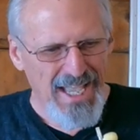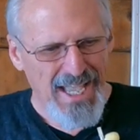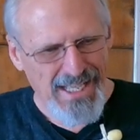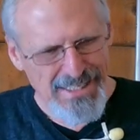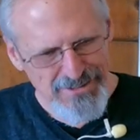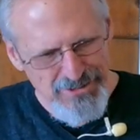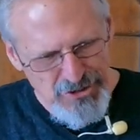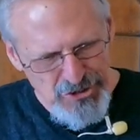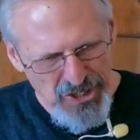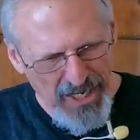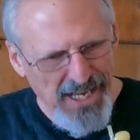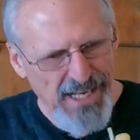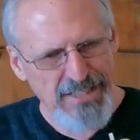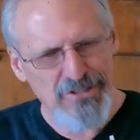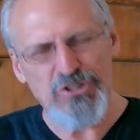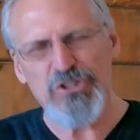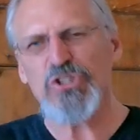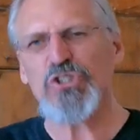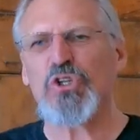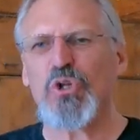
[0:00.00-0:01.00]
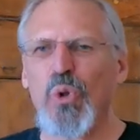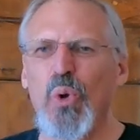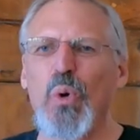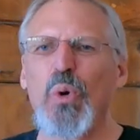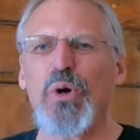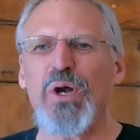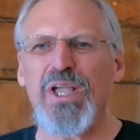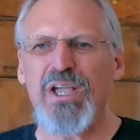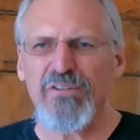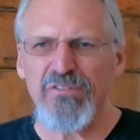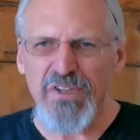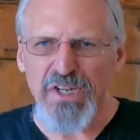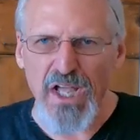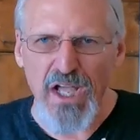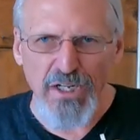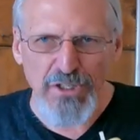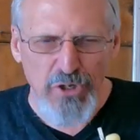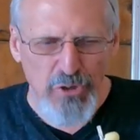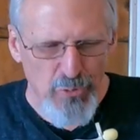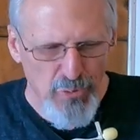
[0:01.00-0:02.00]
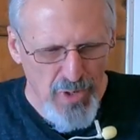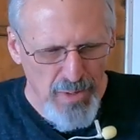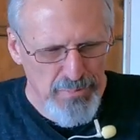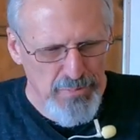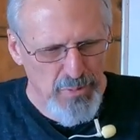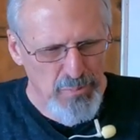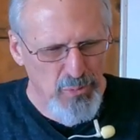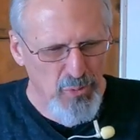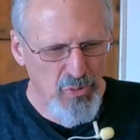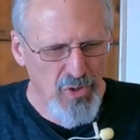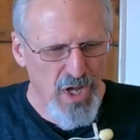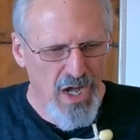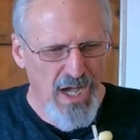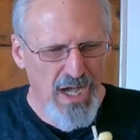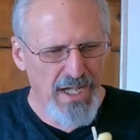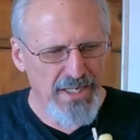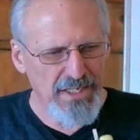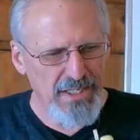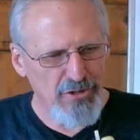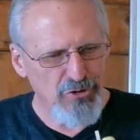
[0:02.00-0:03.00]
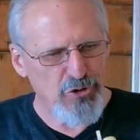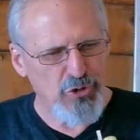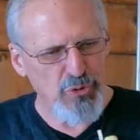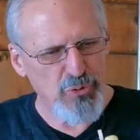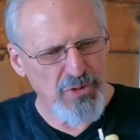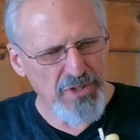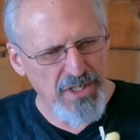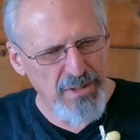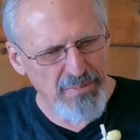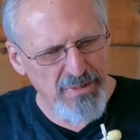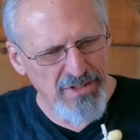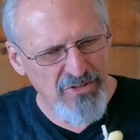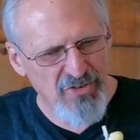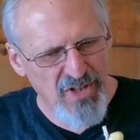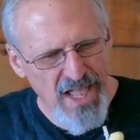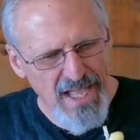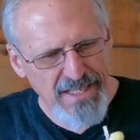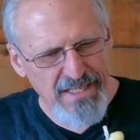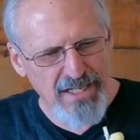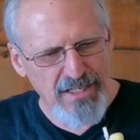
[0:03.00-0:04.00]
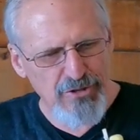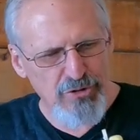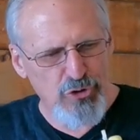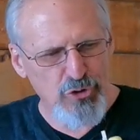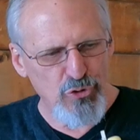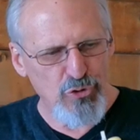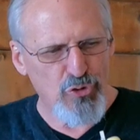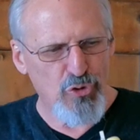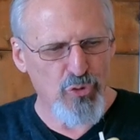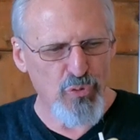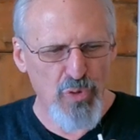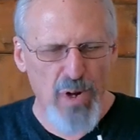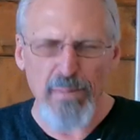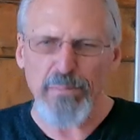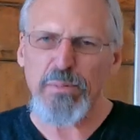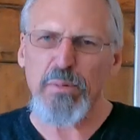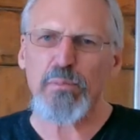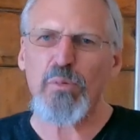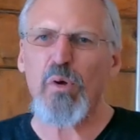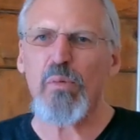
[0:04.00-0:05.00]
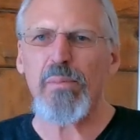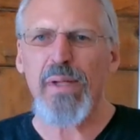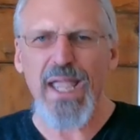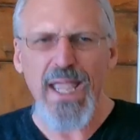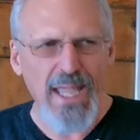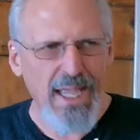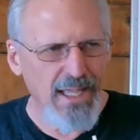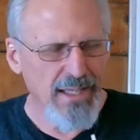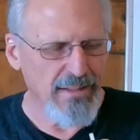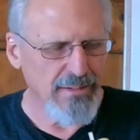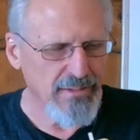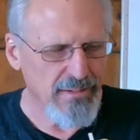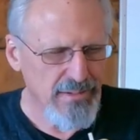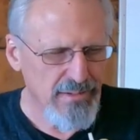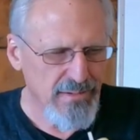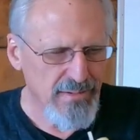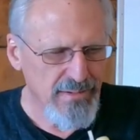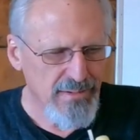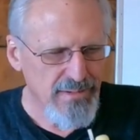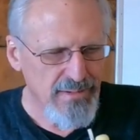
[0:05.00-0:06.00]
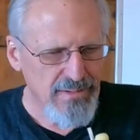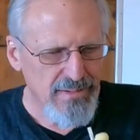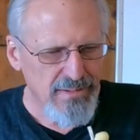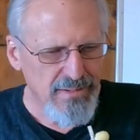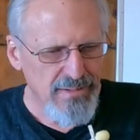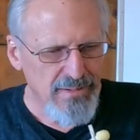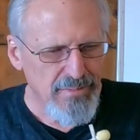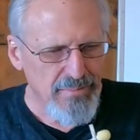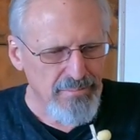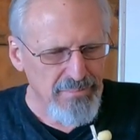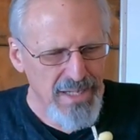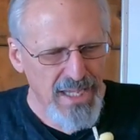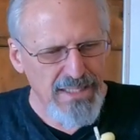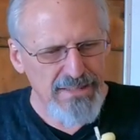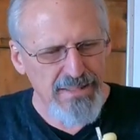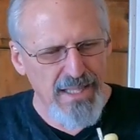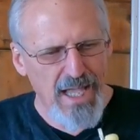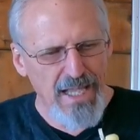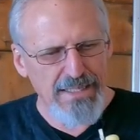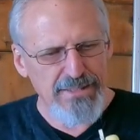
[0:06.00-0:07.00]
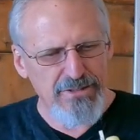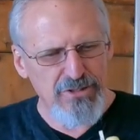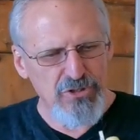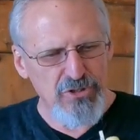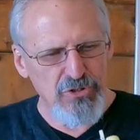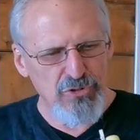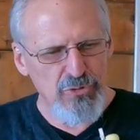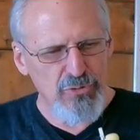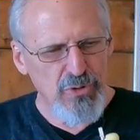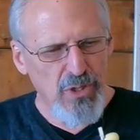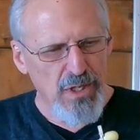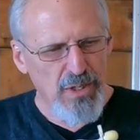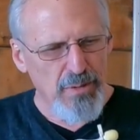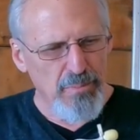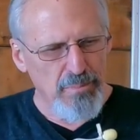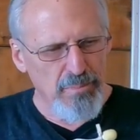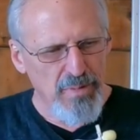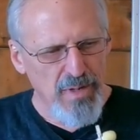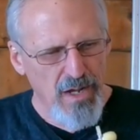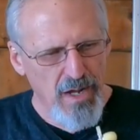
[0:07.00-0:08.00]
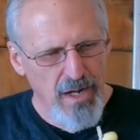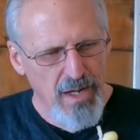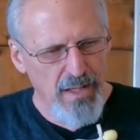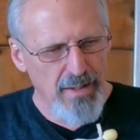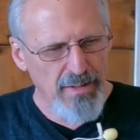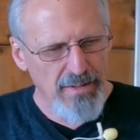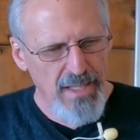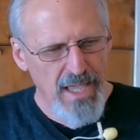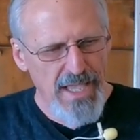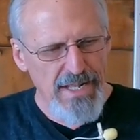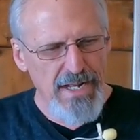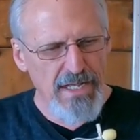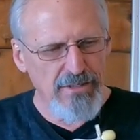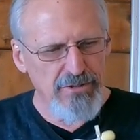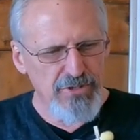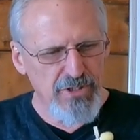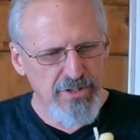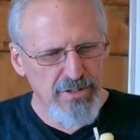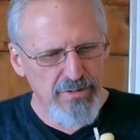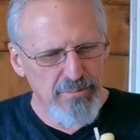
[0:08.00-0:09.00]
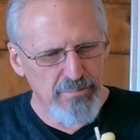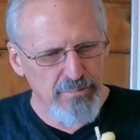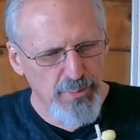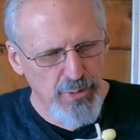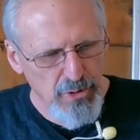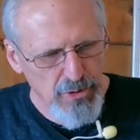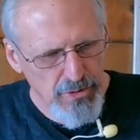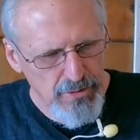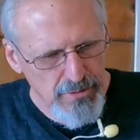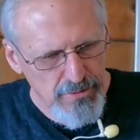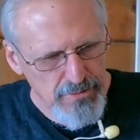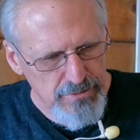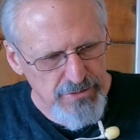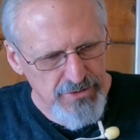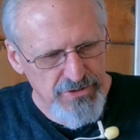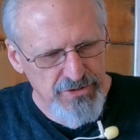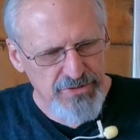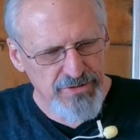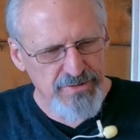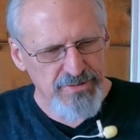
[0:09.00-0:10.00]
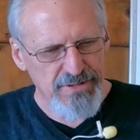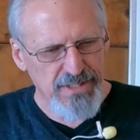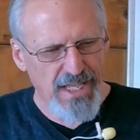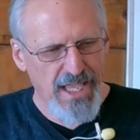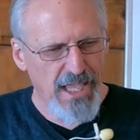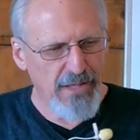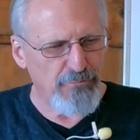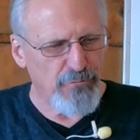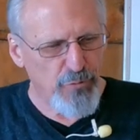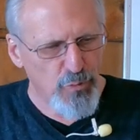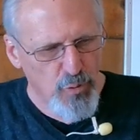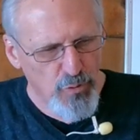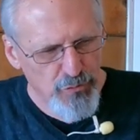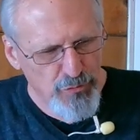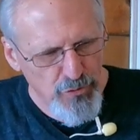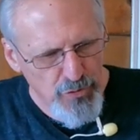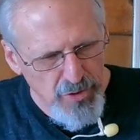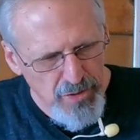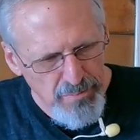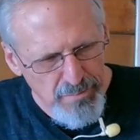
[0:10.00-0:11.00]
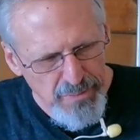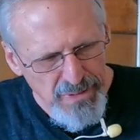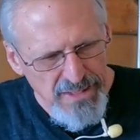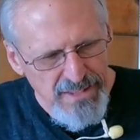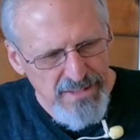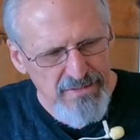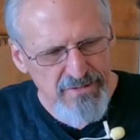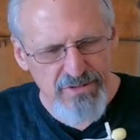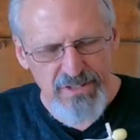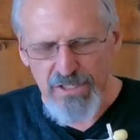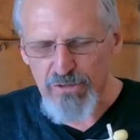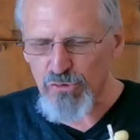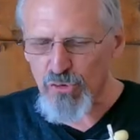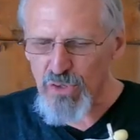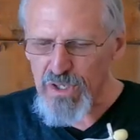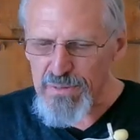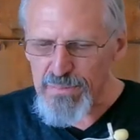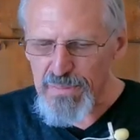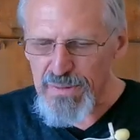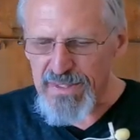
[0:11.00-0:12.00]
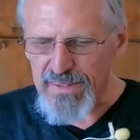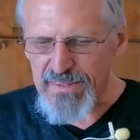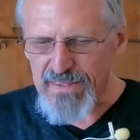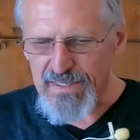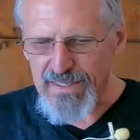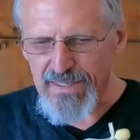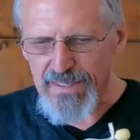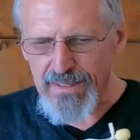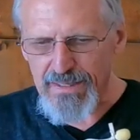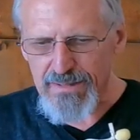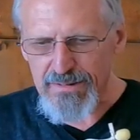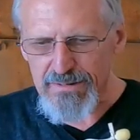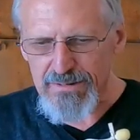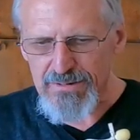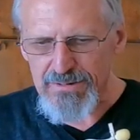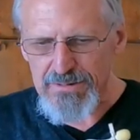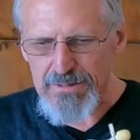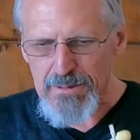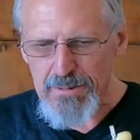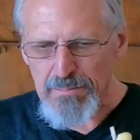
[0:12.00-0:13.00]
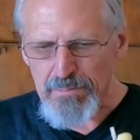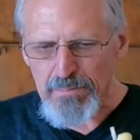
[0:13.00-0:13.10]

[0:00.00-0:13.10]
And change the glory of an uncorruptible God into an image like unto corruptible man, made like to and unto birds and four-footed beasts and creeping things.